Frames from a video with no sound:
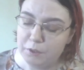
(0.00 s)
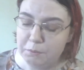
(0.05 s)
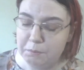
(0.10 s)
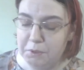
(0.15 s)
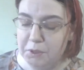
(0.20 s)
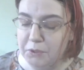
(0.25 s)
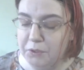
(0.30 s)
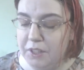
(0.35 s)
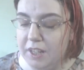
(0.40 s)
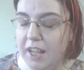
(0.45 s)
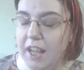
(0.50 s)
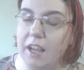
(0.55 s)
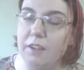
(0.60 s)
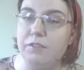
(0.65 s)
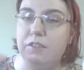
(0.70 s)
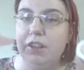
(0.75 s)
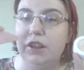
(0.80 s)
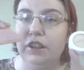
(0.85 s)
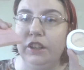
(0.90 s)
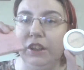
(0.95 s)
Beauty
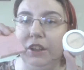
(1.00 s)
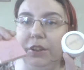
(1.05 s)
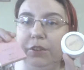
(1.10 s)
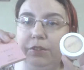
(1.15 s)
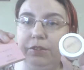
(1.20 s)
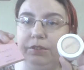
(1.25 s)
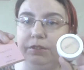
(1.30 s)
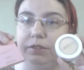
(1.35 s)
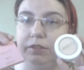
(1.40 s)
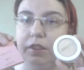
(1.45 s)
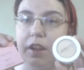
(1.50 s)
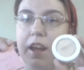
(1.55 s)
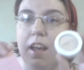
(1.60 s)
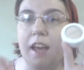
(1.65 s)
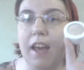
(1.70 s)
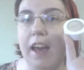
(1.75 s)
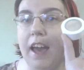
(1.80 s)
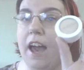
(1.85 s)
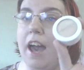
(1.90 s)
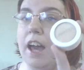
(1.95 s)
Afterglow,
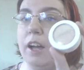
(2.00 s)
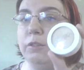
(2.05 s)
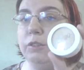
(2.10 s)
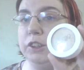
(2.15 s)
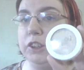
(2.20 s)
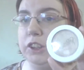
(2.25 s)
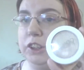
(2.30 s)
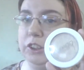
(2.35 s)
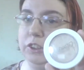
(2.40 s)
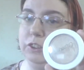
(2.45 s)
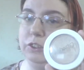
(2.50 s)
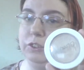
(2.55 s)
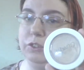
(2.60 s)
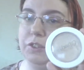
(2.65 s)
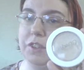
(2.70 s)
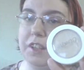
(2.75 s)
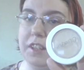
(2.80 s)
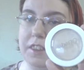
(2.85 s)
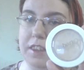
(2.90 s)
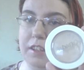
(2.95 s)
I would
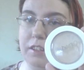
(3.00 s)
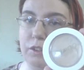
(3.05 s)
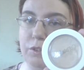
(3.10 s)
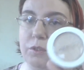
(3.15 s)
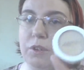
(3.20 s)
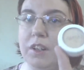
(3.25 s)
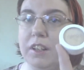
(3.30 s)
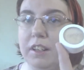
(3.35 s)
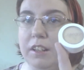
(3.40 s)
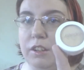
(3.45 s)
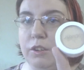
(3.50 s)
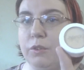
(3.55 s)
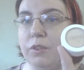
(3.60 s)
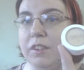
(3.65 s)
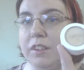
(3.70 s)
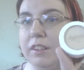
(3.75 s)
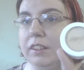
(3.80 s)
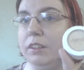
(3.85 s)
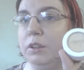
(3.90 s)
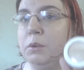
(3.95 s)
choose this one. This
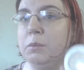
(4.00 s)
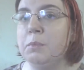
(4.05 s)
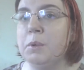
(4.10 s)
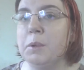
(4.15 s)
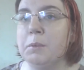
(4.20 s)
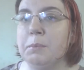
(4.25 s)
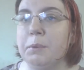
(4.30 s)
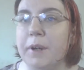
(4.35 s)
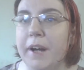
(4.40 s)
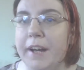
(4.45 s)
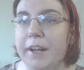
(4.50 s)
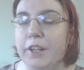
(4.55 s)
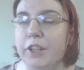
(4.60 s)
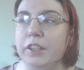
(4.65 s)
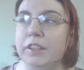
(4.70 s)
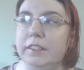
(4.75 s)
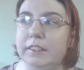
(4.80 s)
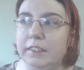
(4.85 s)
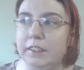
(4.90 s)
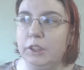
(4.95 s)
was a little more brighter, a
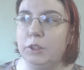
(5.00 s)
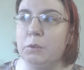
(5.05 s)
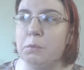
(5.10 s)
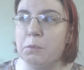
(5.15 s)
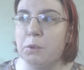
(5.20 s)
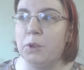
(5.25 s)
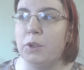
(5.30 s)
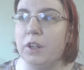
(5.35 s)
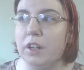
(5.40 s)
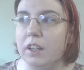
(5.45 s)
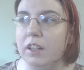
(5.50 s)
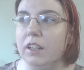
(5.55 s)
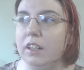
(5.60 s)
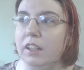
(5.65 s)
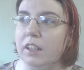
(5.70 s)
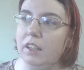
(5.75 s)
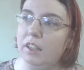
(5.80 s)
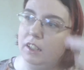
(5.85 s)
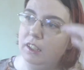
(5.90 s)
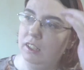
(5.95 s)
little more
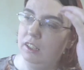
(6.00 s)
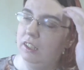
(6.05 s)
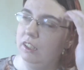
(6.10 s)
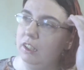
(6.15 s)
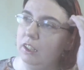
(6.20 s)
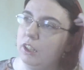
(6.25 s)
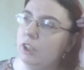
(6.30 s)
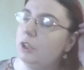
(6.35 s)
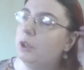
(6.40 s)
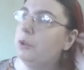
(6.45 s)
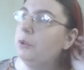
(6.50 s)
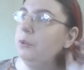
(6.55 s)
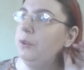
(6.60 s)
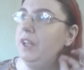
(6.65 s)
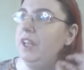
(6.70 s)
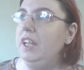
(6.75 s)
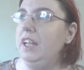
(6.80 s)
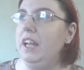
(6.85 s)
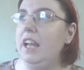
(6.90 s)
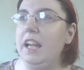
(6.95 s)

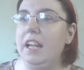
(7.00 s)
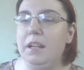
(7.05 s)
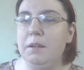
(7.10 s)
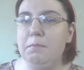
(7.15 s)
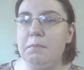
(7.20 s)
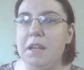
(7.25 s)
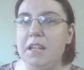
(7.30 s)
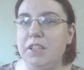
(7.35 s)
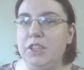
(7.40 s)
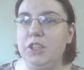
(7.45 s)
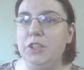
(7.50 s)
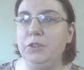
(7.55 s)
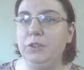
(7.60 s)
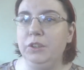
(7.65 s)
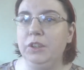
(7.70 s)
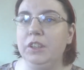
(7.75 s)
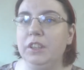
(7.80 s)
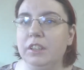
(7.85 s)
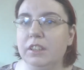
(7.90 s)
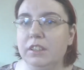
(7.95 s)
glowy, and it makes you
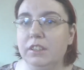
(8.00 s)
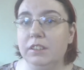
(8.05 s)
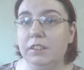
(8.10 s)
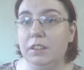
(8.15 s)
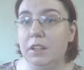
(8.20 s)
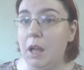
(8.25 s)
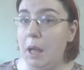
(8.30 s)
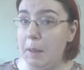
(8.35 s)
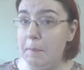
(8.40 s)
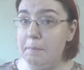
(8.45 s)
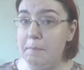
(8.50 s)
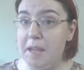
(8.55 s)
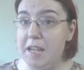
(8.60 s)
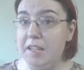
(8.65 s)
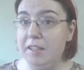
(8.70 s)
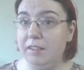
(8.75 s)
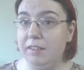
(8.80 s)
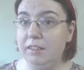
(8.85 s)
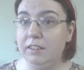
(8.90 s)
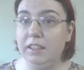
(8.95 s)
look
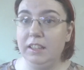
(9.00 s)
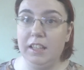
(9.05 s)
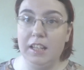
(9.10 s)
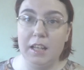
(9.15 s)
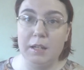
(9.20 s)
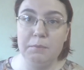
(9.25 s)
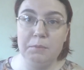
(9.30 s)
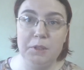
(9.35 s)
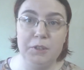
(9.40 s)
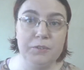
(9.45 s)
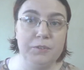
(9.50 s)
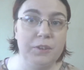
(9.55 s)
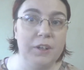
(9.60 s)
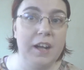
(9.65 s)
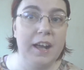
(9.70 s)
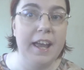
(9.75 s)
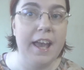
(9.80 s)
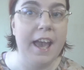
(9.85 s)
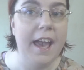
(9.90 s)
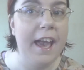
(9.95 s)
amazingly and beautiful.
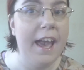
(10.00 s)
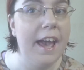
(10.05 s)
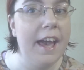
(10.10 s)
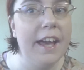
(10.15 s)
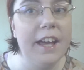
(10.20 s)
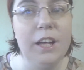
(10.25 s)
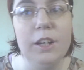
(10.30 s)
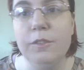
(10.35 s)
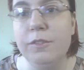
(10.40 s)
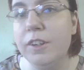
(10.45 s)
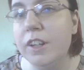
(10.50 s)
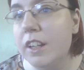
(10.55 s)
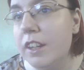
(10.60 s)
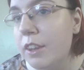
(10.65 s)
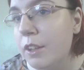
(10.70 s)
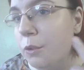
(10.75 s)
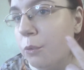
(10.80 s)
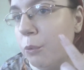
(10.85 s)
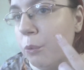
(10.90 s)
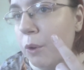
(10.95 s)
I have
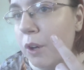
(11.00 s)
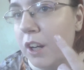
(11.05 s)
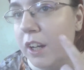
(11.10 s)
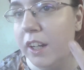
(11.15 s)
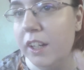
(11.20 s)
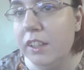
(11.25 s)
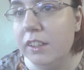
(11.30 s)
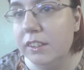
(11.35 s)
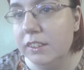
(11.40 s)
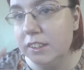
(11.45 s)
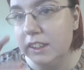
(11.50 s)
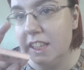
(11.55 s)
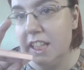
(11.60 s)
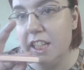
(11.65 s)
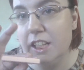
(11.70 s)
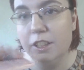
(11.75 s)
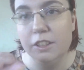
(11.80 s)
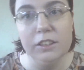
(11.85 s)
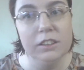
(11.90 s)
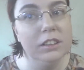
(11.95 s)
the one
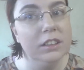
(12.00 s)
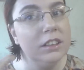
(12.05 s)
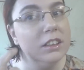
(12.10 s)
here